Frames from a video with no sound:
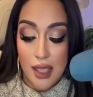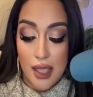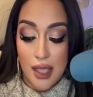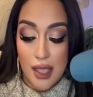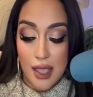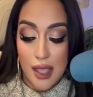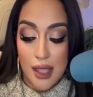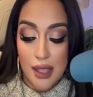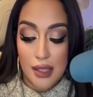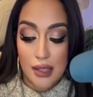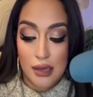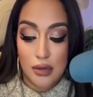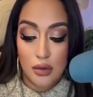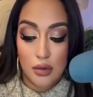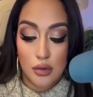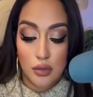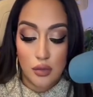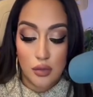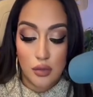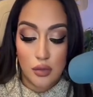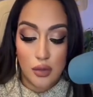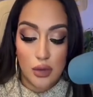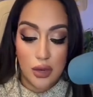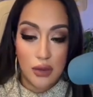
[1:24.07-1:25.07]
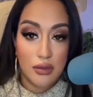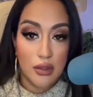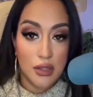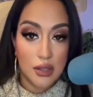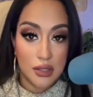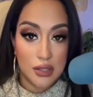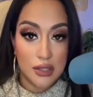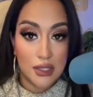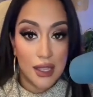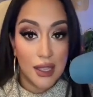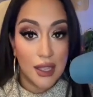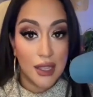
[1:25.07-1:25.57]
And whatever they're
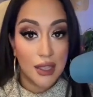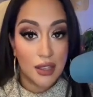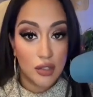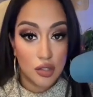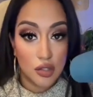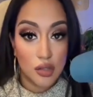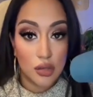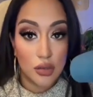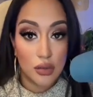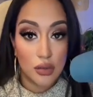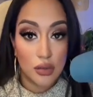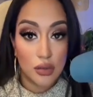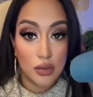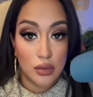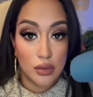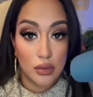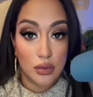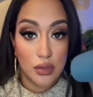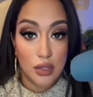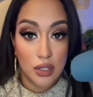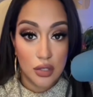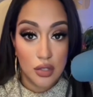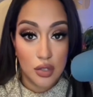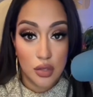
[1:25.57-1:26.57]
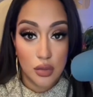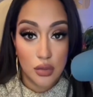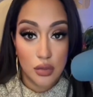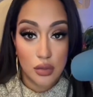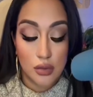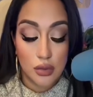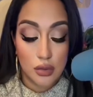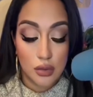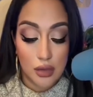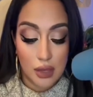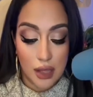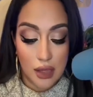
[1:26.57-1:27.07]
saying is true. It's true.
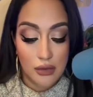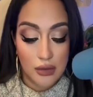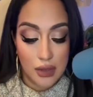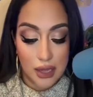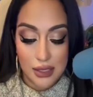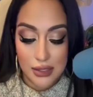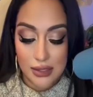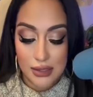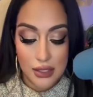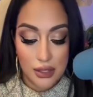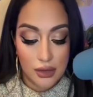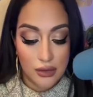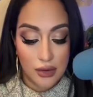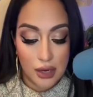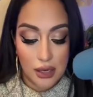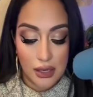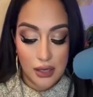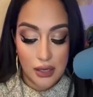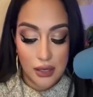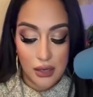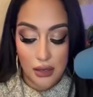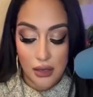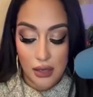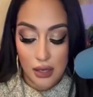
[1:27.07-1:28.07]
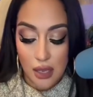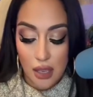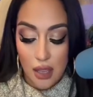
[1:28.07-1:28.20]
I, I see it right here.